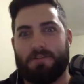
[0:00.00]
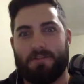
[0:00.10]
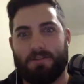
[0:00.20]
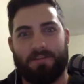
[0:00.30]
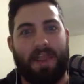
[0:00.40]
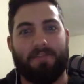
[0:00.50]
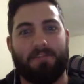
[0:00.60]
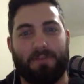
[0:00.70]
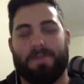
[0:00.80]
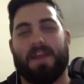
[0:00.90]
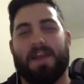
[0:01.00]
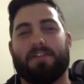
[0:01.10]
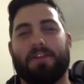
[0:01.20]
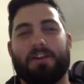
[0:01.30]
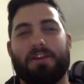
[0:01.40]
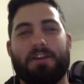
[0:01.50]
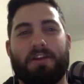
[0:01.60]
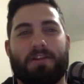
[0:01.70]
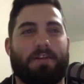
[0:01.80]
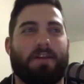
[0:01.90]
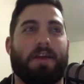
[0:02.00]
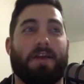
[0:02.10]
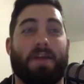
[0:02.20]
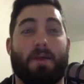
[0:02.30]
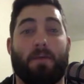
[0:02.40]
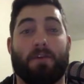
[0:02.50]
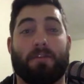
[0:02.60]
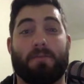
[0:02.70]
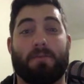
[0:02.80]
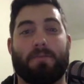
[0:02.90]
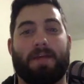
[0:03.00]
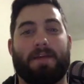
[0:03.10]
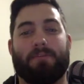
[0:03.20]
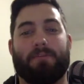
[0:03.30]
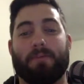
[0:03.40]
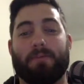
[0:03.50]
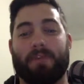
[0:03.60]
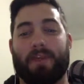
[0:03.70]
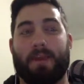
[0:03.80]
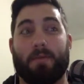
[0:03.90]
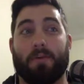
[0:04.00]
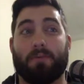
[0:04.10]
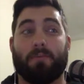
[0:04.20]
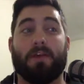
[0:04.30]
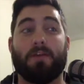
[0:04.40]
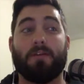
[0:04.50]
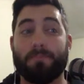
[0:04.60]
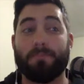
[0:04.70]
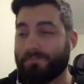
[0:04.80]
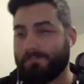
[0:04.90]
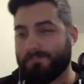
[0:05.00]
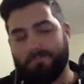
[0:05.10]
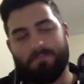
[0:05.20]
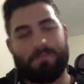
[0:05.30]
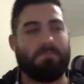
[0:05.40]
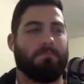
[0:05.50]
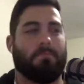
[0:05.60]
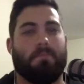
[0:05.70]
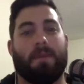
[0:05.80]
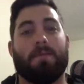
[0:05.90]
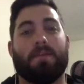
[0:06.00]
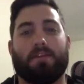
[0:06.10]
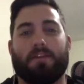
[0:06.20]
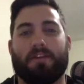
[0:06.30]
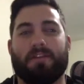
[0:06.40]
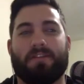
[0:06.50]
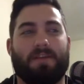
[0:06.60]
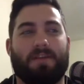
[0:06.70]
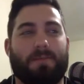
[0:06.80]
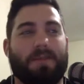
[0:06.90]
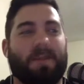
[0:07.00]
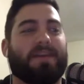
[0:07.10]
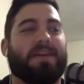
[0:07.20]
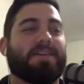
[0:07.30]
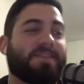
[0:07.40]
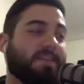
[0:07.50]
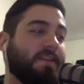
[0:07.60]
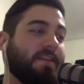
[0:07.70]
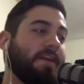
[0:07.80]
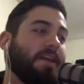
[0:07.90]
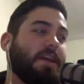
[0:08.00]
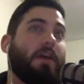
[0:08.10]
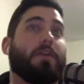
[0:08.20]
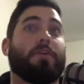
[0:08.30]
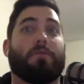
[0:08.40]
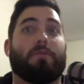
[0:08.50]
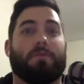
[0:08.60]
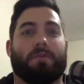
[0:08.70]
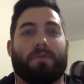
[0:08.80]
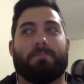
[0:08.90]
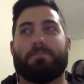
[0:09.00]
just have something out there that works on both platforms and works well? Maybe look inside of web technologies. Are you a